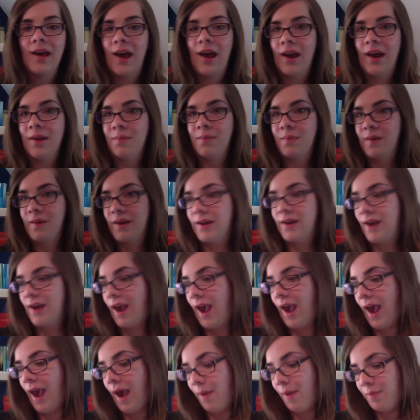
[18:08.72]
I'd be
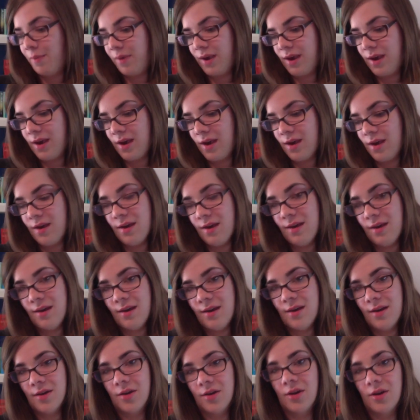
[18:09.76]
happy
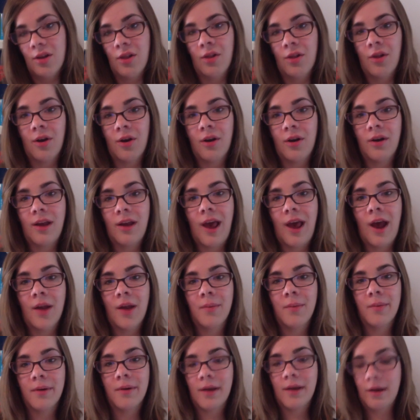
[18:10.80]
to learn how to
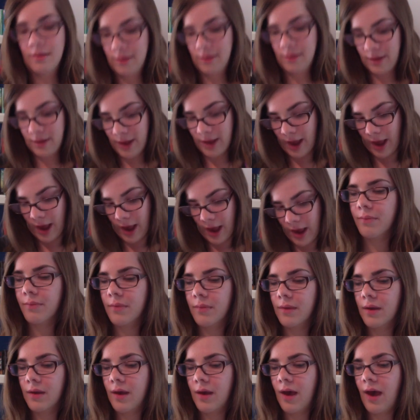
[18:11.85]
pronounce that.
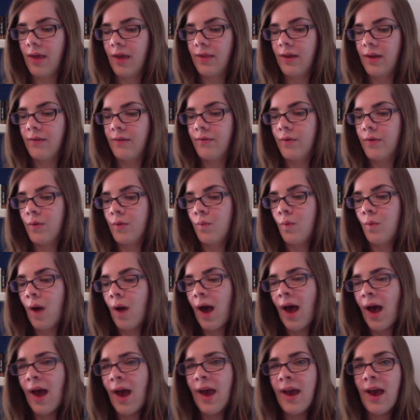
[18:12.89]
And then for
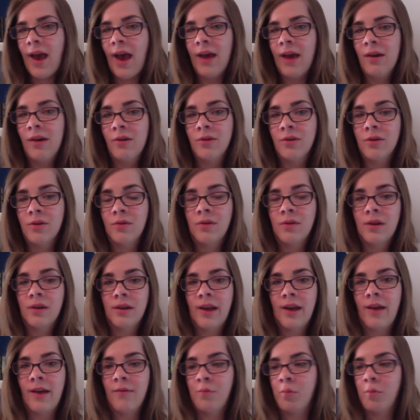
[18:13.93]
Y, I also didn't
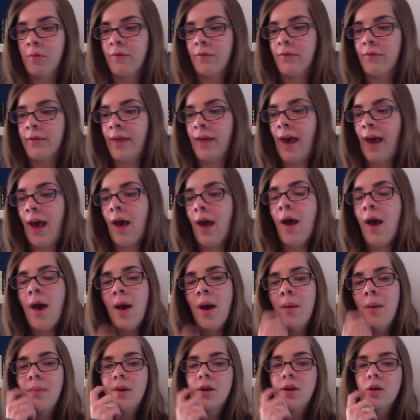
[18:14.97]
have a book for that,
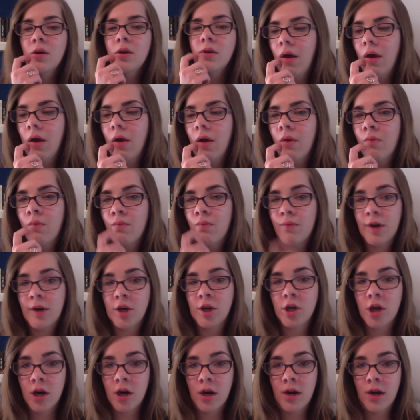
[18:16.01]
but I chose
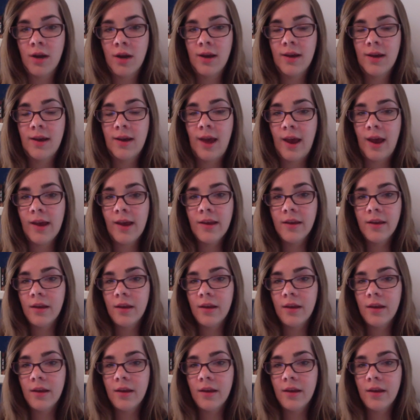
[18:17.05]
Richard Yates.